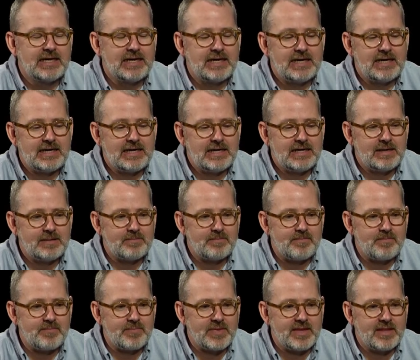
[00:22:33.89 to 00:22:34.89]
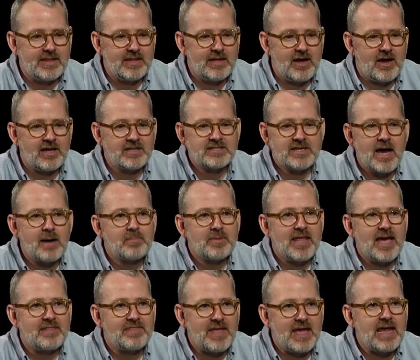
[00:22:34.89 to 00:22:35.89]
Um, on top of
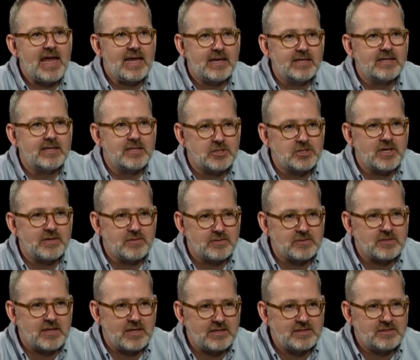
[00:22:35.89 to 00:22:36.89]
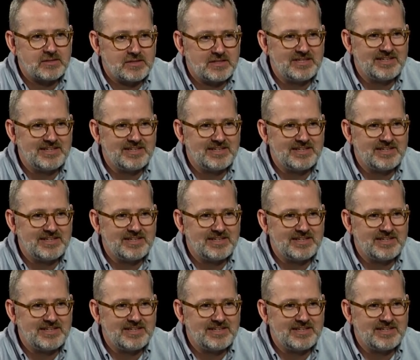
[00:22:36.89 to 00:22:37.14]
that, they hated each other's guts.